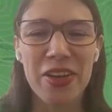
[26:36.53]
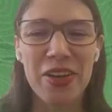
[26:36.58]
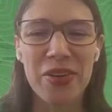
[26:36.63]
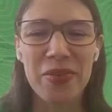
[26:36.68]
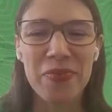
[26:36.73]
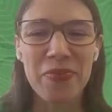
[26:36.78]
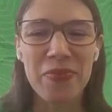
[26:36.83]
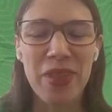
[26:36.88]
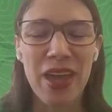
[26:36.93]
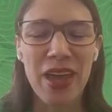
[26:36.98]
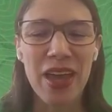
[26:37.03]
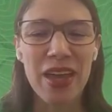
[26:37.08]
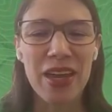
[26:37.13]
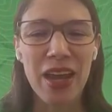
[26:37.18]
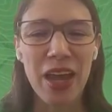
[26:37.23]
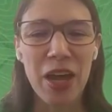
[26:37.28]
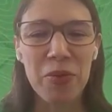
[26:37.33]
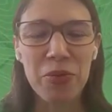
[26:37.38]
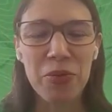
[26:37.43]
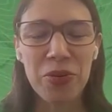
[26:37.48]
And
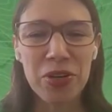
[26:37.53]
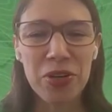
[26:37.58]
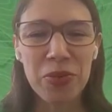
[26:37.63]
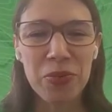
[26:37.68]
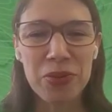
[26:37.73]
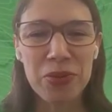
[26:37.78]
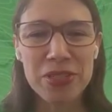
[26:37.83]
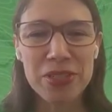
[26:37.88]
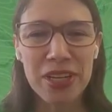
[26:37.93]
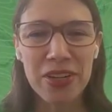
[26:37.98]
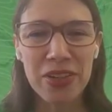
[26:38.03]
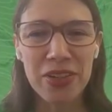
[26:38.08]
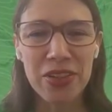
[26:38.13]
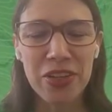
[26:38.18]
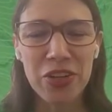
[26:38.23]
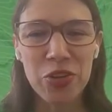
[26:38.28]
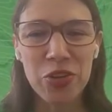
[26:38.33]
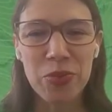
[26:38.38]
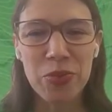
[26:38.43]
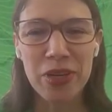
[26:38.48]
I'm going to present a
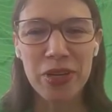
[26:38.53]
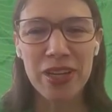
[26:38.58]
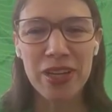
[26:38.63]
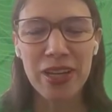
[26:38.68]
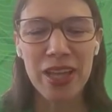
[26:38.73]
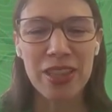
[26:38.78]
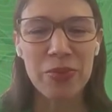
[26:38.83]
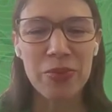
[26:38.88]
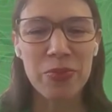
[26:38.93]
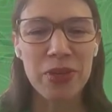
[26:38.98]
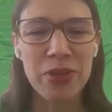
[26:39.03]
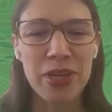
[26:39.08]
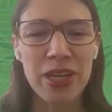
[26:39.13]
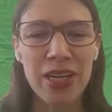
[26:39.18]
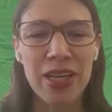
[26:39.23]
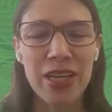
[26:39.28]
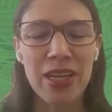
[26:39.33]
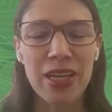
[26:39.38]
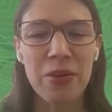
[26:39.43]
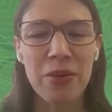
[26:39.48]
little bit at the
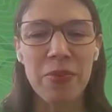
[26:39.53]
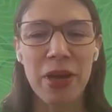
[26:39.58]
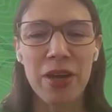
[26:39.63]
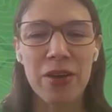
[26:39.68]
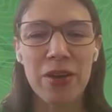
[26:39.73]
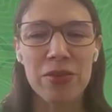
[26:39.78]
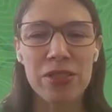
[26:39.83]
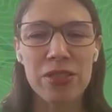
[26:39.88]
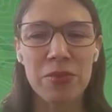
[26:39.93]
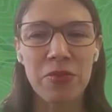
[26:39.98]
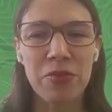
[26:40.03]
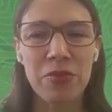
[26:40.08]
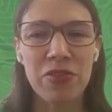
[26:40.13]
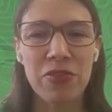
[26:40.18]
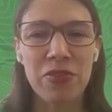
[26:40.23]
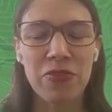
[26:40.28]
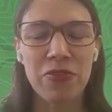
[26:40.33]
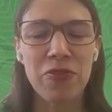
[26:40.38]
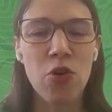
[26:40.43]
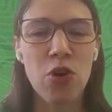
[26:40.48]
beginning about some
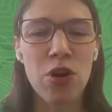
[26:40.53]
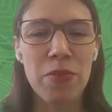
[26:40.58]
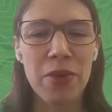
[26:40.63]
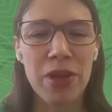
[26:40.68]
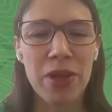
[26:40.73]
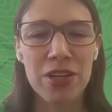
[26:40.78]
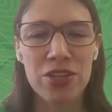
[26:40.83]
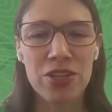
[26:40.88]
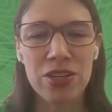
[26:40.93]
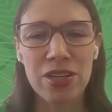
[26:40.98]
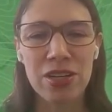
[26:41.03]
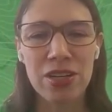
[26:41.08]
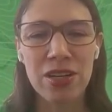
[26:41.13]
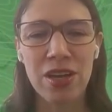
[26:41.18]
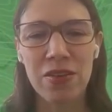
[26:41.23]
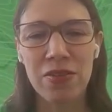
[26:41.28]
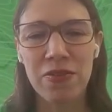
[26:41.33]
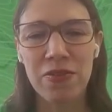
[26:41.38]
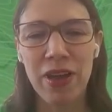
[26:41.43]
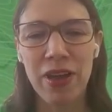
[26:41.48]
of the formation
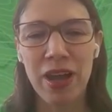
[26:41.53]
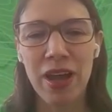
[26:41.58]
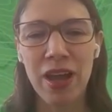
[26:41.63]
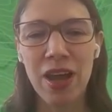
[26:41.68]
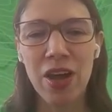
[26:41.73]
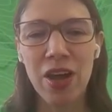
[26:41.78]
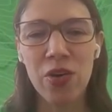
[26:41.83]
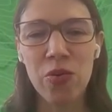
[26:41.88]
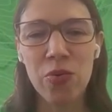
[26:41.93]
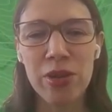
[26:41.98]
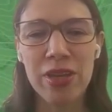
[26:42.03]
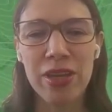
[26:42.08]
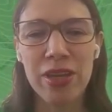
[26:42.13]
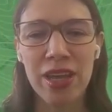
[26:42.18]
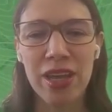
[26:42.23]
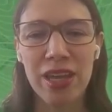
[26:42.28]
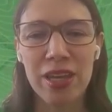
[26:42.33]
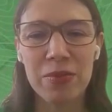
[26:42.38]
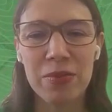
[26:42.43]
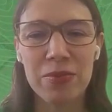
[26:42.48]
of how we
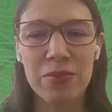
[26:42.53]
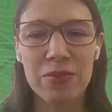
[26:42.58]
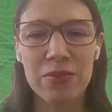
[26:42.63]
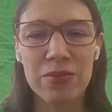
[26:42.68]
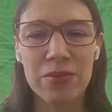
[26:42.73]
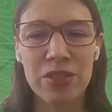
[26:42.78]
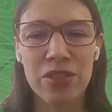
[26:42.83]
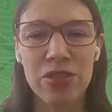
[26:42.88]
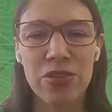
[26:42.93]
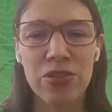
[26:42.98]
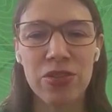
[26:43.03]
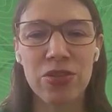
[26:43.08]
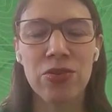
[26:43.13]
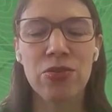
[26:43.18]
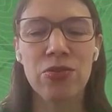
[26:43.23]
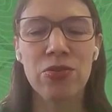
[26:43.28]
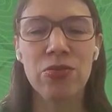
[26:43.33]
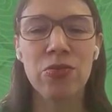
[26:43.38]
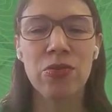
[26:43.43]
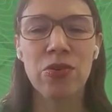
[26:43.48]
came
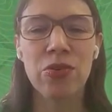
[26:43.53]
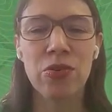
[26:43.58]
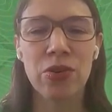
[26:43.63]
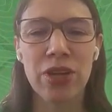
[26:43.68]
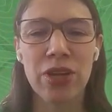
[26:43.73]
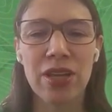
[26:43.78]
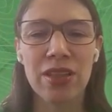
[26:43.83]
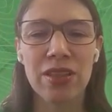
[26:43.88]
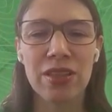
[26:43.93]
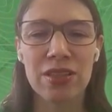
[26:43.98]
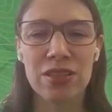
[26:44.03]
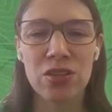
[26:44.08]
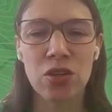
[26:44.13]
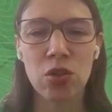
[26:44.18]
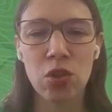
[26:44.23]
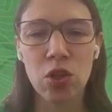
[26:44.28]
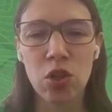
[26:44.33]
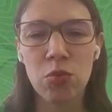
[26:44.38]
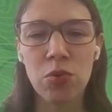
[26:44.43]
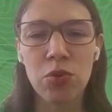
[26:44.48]
to create this
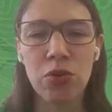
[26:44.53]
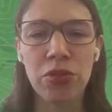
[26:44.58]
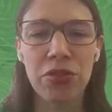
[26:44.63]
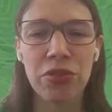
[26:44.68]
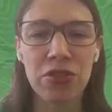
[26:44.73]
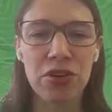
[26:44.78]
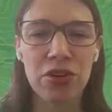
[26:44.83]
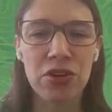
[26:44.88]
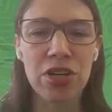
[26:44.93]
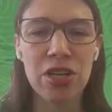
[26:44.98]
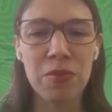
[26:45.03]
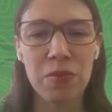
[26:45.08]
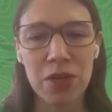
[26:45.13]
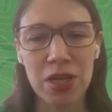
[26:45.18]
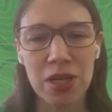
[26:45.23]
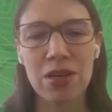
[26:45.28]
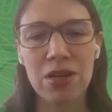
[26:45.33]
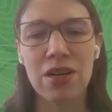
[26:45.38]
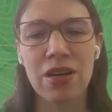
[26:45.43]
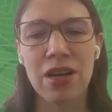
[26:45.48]
global
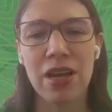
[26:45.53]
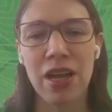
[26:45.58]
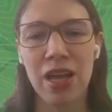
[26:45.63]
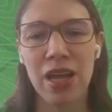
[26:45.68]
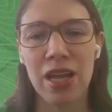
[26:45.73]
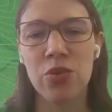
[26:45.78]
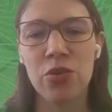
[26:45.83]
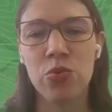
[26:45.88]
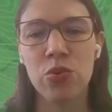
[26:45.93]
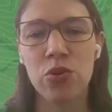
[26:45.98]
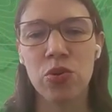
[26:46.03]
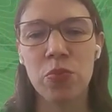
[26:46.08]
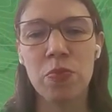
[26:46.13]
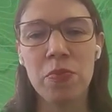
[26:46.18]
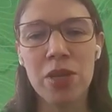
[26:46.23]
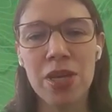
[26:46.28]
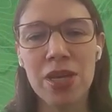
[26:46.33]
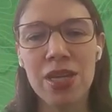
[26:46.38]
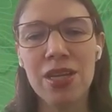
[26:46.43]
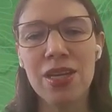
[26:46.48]
30-meter annual
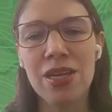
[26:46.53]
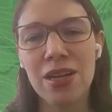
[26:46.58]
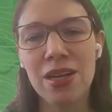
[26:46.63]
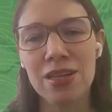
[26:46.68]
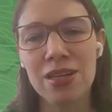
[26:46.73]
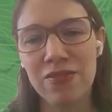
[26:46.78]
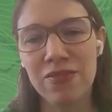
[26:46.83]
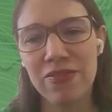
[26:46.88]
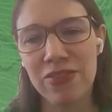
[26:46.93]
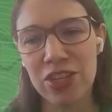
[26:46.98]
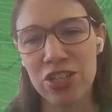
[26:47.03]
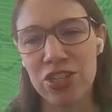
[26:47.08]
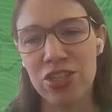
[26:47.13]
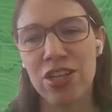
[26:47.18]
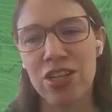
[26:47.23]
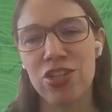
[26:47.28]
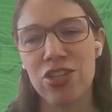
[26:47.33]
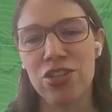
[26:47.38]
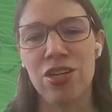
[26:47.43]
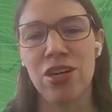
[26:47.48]
median
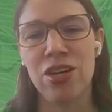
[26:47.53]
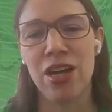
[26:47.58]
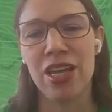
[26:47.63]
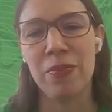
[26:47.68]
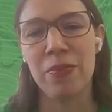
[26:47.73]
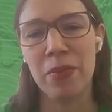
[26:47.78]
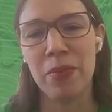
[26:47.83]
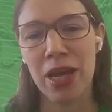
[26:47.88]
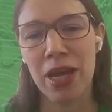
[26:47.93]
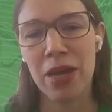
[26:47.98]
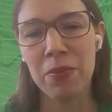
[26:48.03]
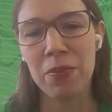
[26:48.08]
vegetation height